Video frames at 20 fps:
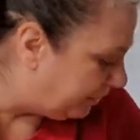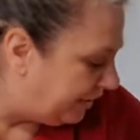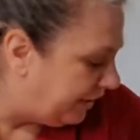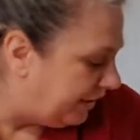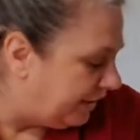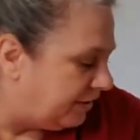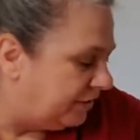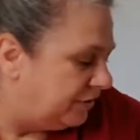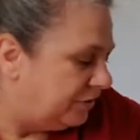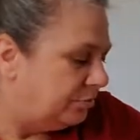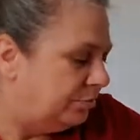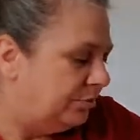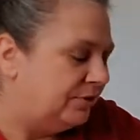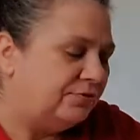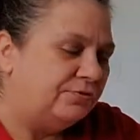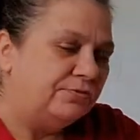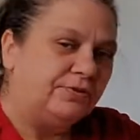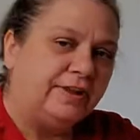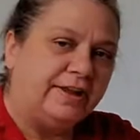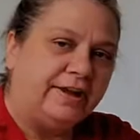out a little bit of
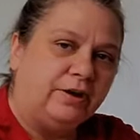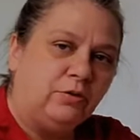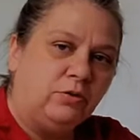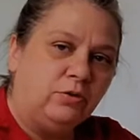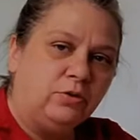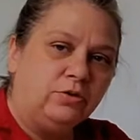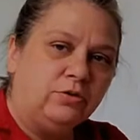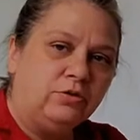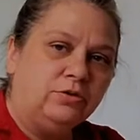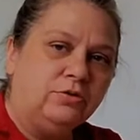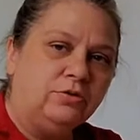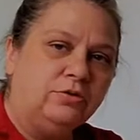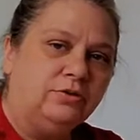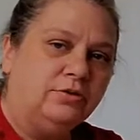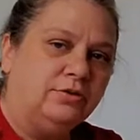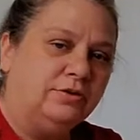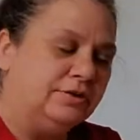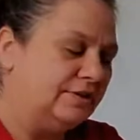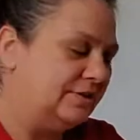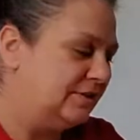flour
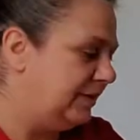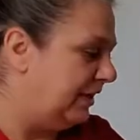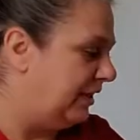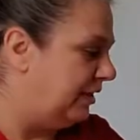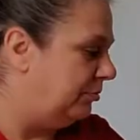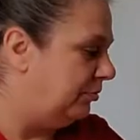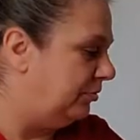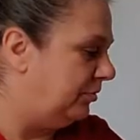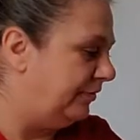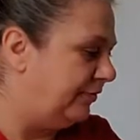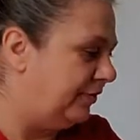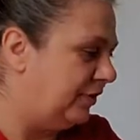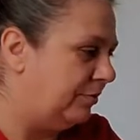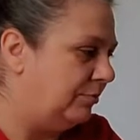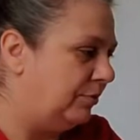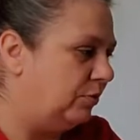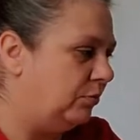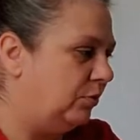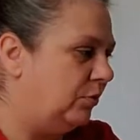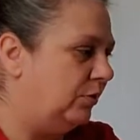on the table. I've got my
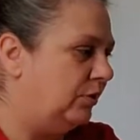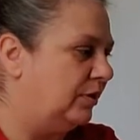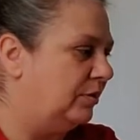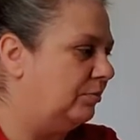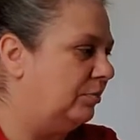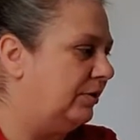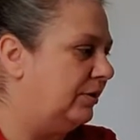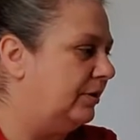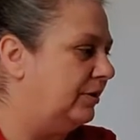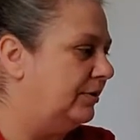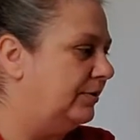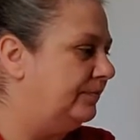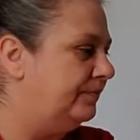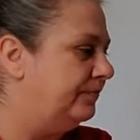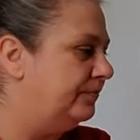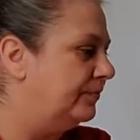rolling pin,